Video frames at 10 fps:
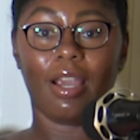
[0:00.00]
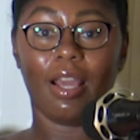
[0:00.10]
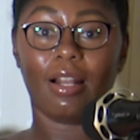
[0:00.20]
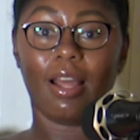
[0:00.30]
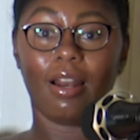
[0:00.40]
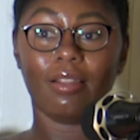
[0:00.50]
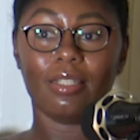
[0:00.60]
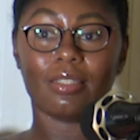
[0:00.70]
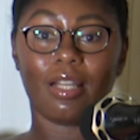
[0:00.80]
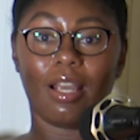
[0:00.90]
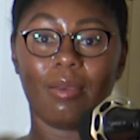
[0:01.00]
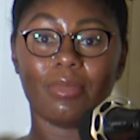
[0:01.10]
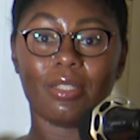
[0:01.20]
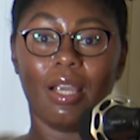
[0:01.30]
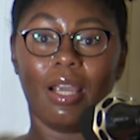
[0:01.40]
And a lot of these
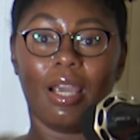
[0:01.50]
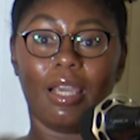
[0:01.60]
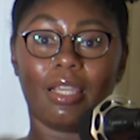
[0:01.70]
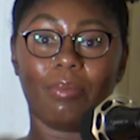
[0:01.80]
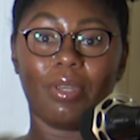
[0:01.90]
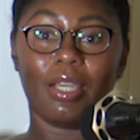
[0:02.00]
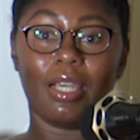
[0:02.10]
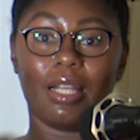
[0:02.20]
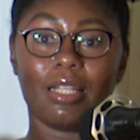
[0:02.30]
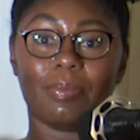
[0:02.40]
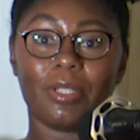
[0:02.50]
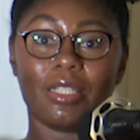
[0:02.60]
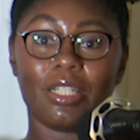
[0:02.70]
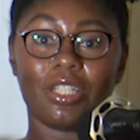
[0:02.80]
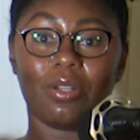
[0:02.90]
times it can be in a
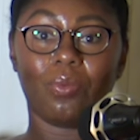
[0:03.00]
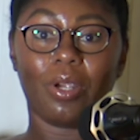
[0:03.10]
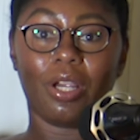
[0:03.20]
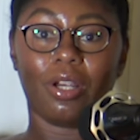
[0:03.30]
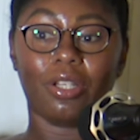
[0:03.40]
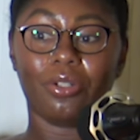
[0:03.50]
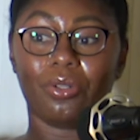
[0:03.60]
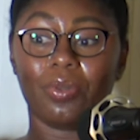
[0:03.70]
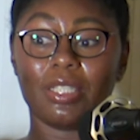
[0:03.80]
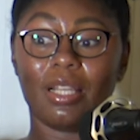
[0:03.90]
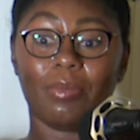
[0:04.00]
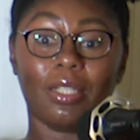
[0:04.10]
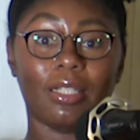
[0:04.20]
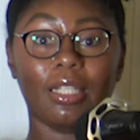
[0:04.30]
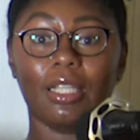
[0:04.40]
position where you're doing
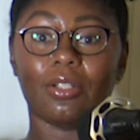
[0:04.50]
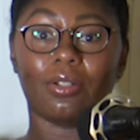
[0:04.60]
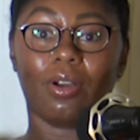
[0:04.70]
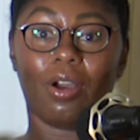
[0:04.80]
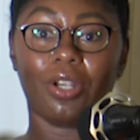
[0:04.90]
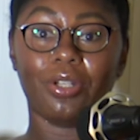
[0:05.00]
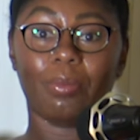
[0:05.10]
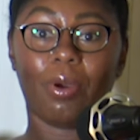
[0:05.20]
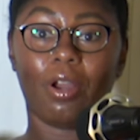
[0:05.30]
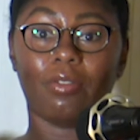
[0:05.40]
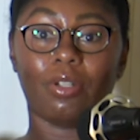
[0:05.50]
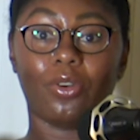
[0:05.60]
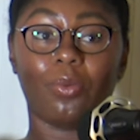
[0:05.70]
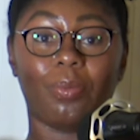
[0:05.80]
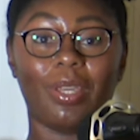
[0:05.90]
something illegal or you're a part of a
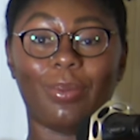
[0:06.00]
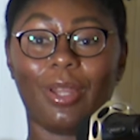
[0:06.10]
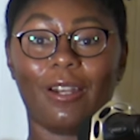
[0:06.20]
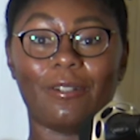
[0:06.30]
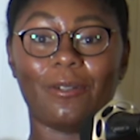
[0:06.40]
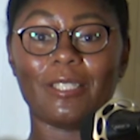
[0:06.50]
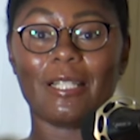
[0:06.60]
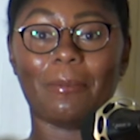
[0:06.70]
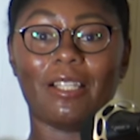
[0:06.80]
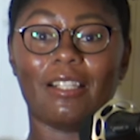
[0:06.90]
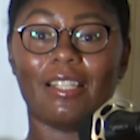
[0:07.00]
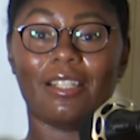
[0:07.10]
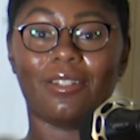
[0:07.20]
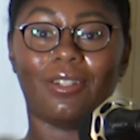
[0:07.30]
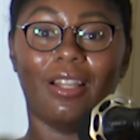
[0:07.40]
group of people that are doing something
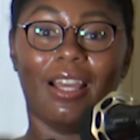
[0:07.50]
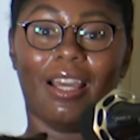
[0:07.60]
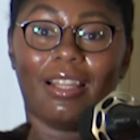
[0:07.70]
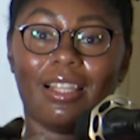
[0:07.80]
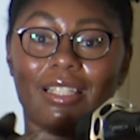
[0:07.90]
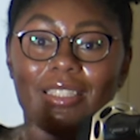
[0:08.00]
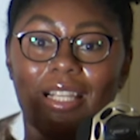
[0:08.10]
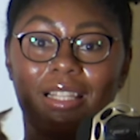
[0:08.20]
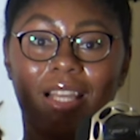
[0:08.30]
illegal and things like